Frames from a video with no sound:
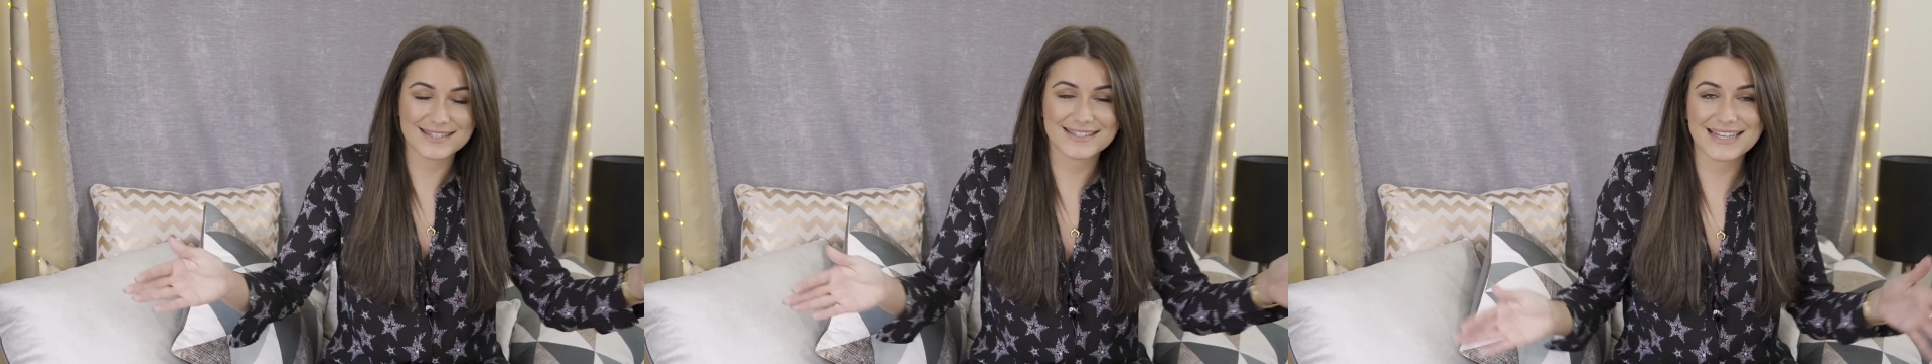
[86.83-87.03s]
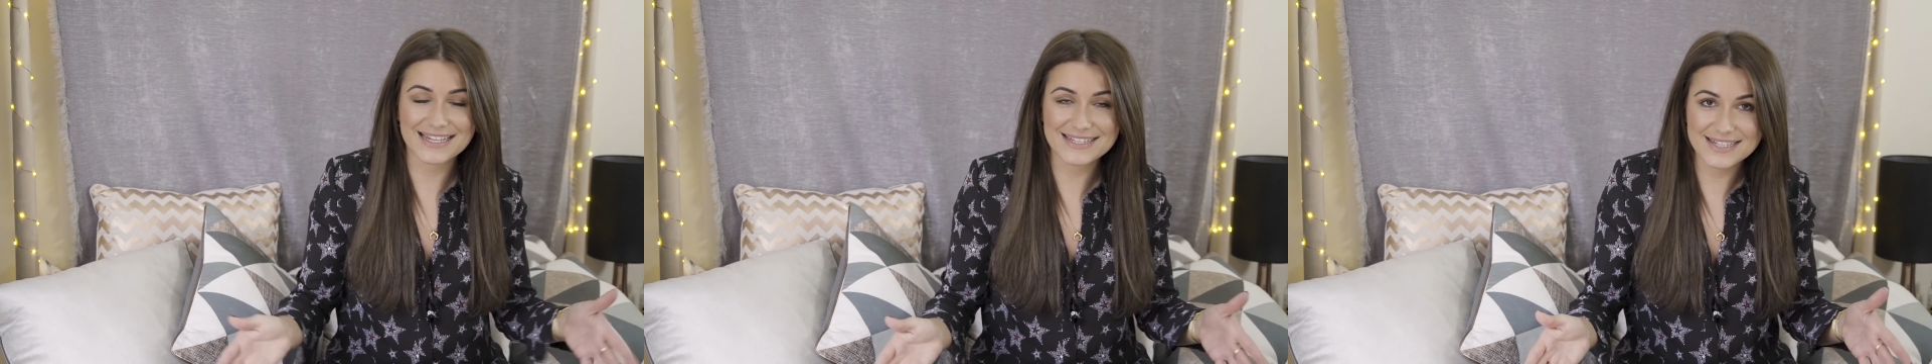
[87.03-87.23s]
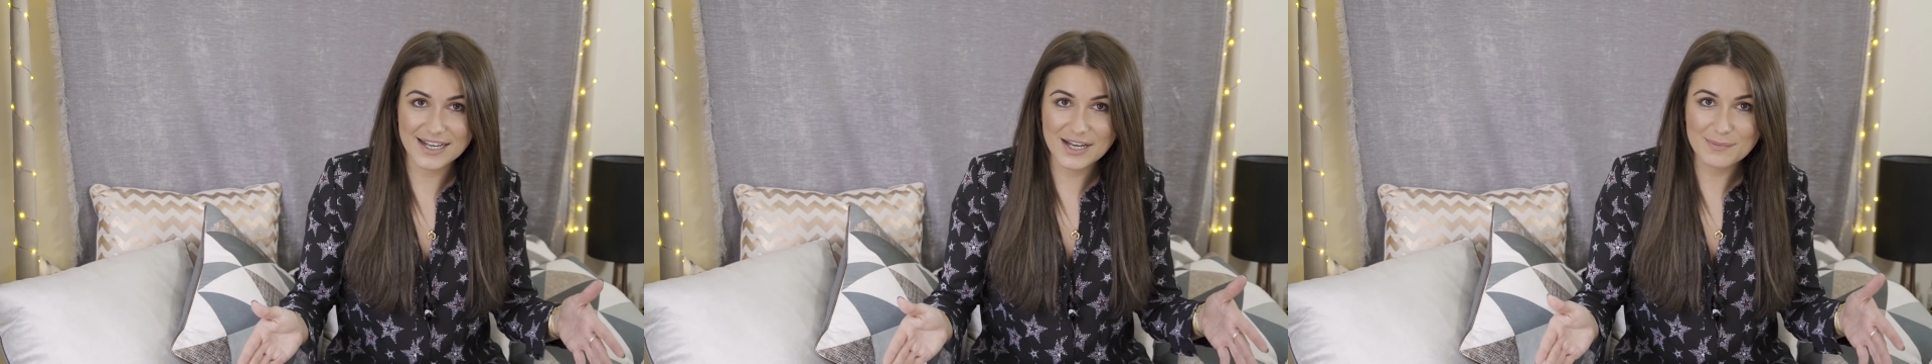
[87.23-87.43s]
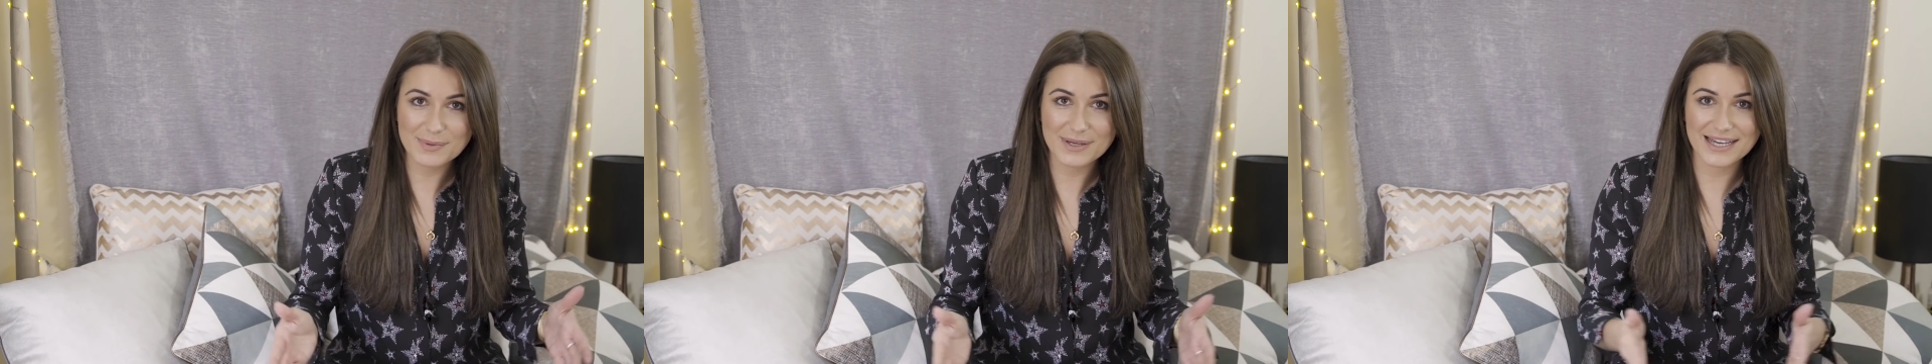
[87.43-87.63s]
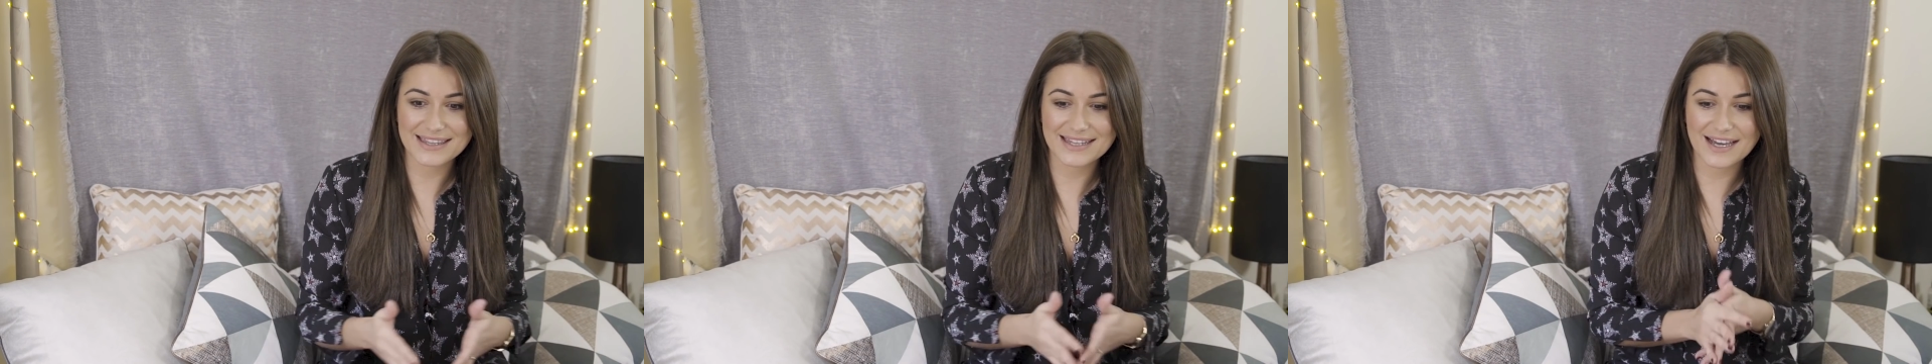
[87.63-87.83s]

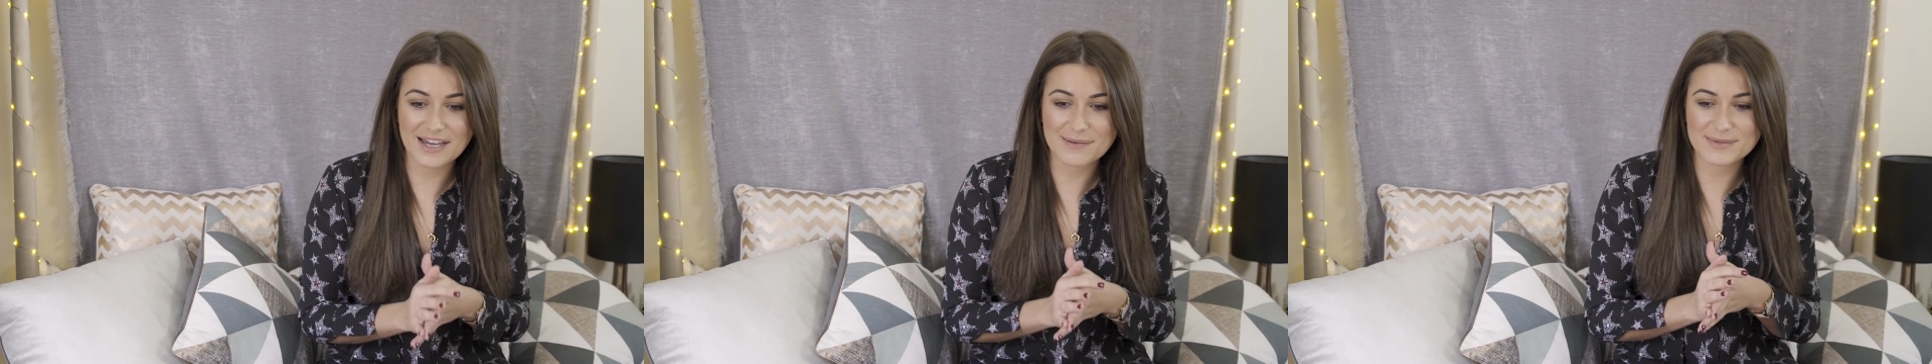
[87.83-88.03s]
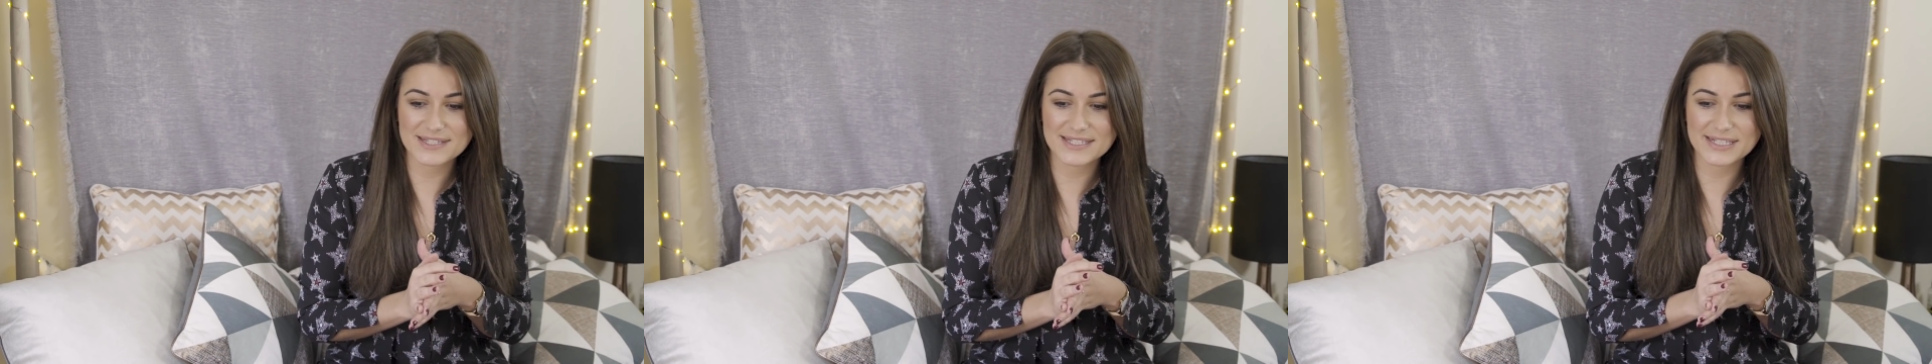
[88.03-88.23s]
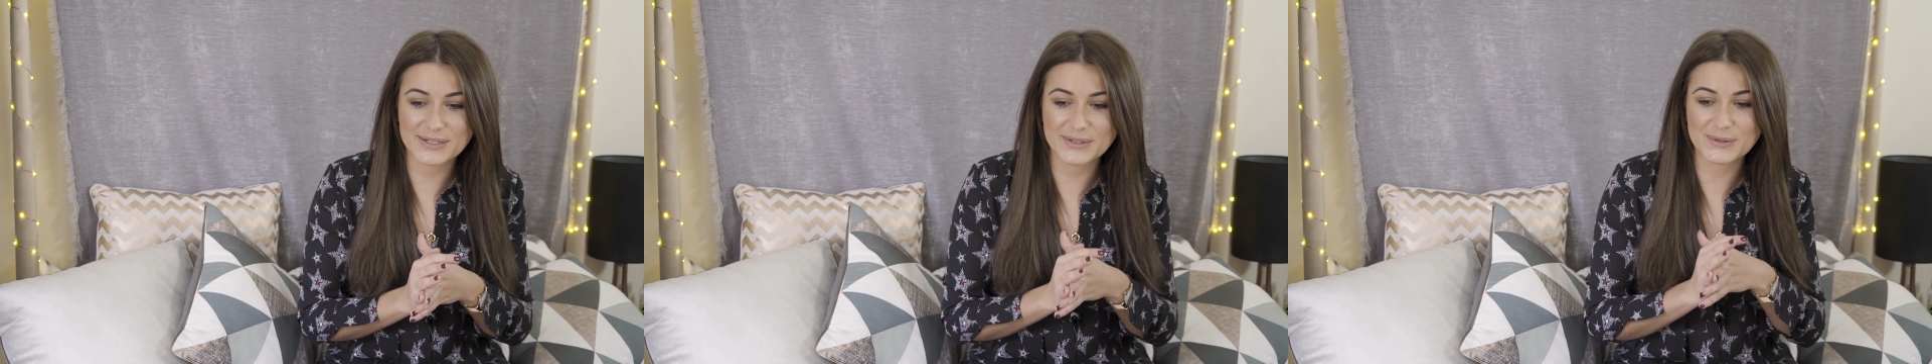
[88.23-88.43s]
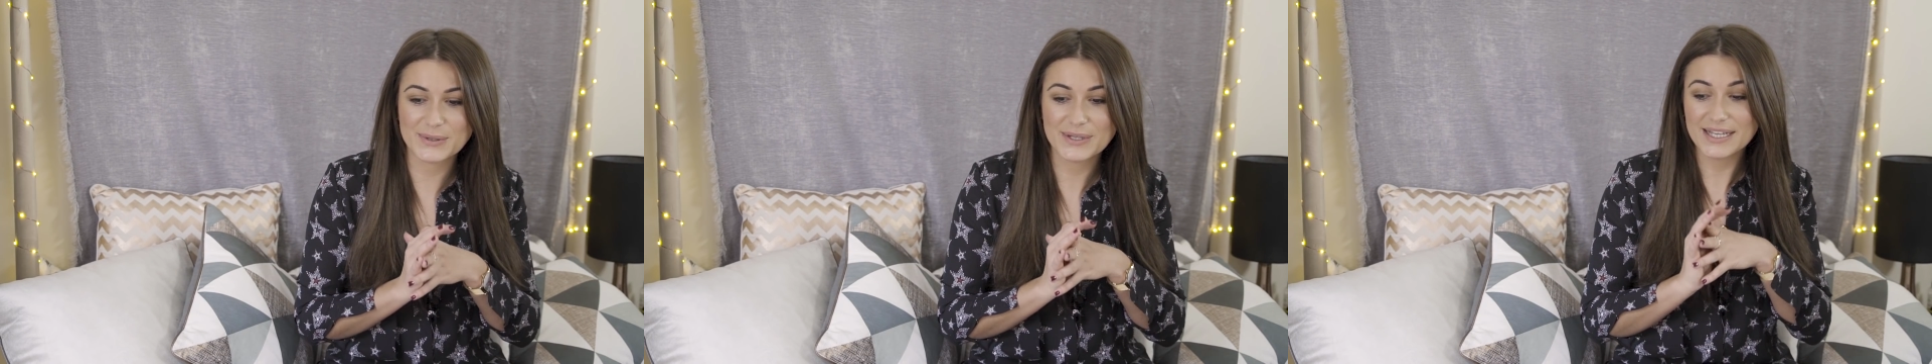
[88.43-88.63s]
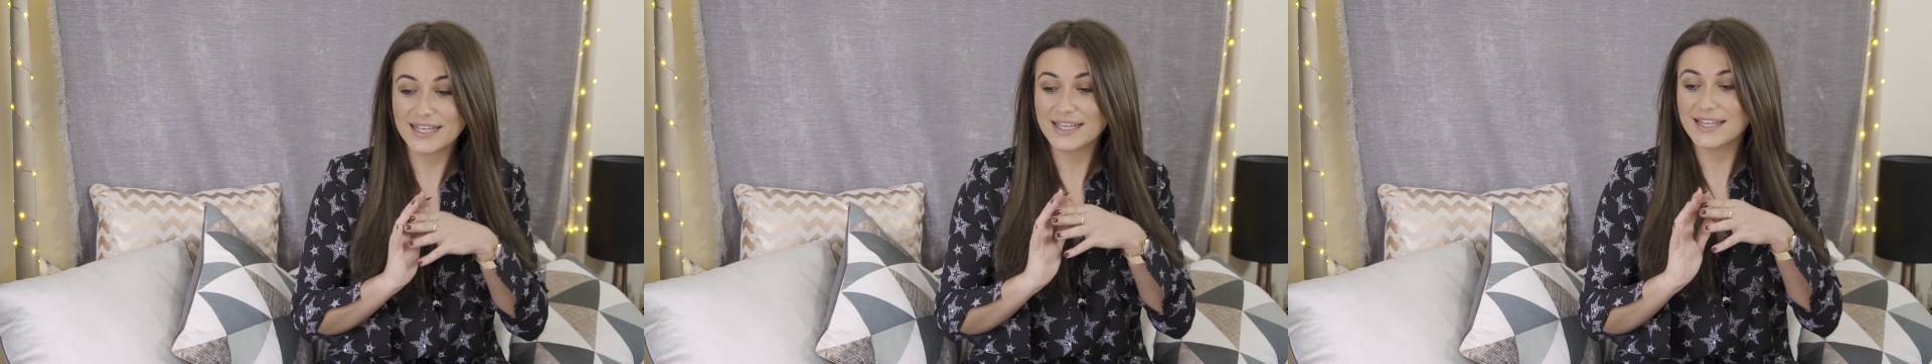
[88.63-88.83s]
setup and that I'm still